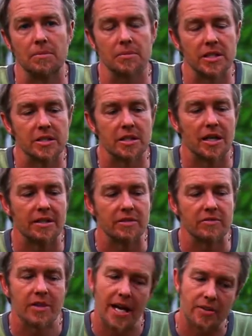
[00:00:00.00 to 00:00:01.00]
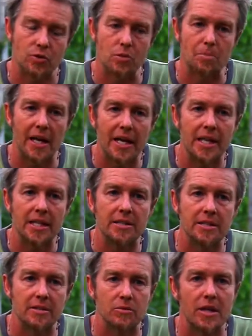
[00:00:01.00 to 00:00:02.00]
This kind of natural
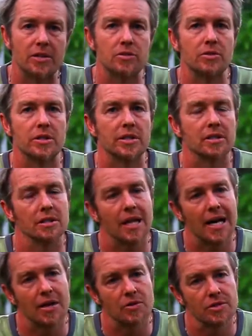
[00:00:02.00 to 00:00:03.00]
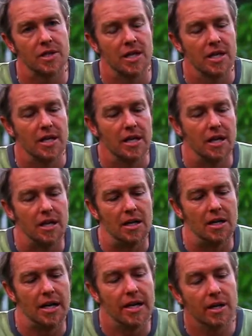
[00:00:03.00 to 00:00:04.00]
paint and rendering allows
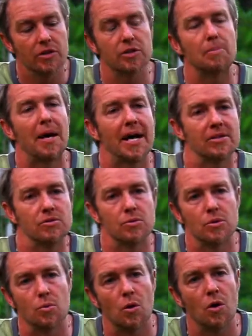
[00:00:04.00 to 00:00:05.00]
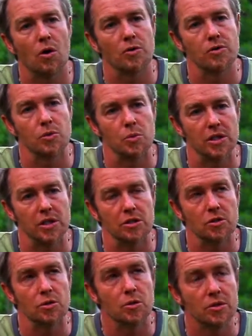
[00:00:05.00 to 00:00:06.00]
air to pass through the walls, so we can
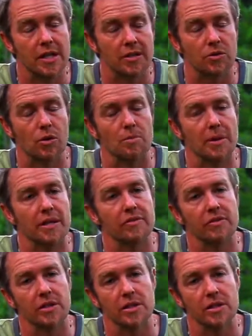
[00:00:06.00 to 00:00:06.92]
use that to our benefit.